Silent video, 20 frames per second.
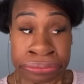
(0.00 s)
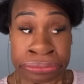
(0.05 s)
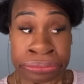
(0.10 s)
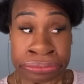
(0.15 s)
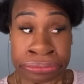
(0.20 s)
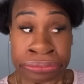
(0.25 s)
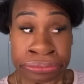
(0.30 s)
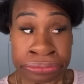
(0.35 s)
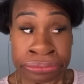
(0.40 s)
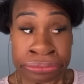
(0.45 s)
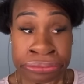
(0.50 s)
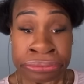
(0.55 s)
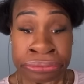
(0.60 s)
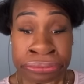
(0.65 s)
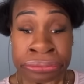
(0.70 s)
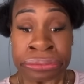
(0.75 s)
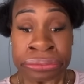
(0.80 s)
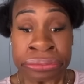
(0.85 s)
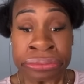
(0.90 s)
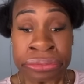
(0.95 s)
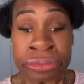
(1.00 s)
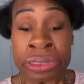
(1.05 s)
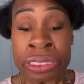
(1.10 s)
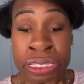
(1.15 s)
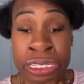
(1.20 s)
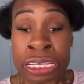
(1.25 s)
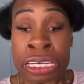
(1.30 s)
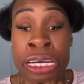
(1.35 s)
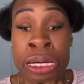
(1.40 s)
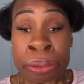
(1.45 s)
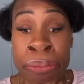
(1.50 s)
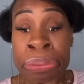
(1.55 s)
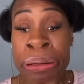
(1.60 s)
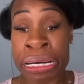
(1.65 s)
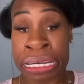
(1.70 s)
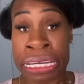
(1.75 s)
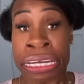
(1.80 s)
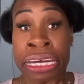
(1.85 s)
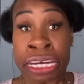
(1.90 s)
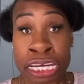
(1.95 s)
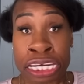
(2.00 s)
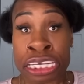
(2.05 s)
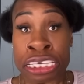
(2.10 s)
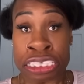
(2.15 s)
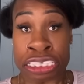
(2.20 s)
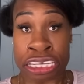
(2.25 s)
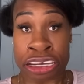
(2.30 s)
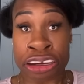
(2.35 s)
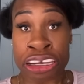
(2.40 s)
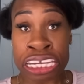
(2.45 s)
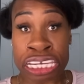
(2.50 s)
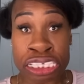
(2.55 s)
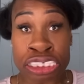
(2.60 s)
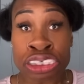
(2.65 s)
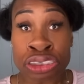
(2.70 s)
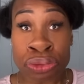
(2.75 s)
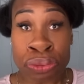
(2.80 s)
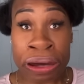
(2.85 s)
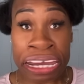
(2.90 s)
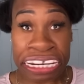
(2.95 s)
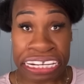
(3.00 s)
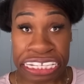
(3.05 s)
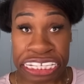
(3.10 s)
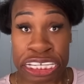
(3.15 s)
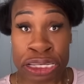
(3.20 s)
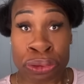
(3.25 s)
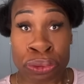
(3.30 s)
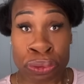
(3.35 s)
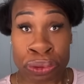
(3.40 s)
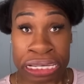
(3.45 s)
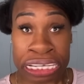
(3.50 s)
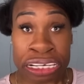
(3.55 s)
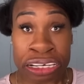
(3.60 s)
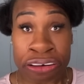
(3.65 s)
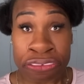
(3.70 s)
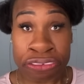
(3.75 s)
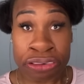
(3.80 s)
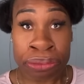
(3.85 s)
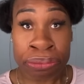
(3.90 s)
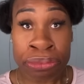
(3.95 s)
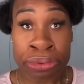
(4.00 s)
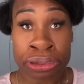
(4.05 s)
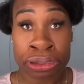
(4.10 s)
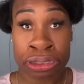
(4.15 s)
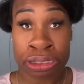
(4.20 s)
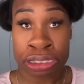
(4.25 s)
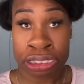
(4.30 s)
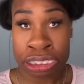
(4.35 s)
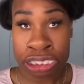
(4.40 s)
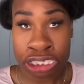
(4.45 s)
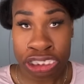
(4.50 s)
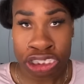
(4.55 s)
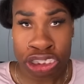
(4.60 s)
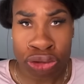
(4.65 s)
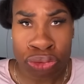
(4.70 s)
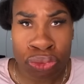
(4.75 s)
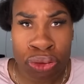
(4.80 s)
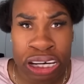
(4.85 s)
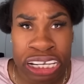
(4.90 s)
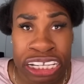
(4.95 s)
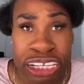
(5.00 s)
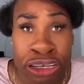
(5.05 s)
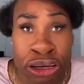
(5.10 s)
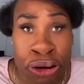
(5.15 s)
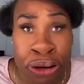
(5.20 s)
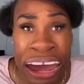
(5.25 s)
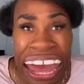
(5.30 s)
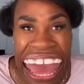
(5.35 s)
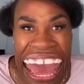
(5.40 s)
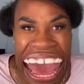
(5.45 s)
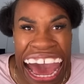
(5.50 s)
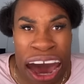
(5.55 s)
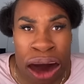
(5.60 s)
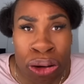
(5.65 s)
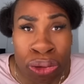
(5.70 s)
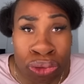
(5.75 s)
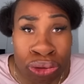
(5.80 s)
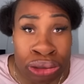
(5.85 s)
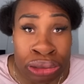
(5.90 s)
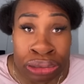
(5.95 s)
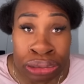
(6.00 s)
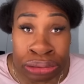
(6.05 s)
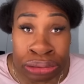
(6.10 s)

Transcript: Mm-hmm. But there is a way to get rid of them. You want to know how?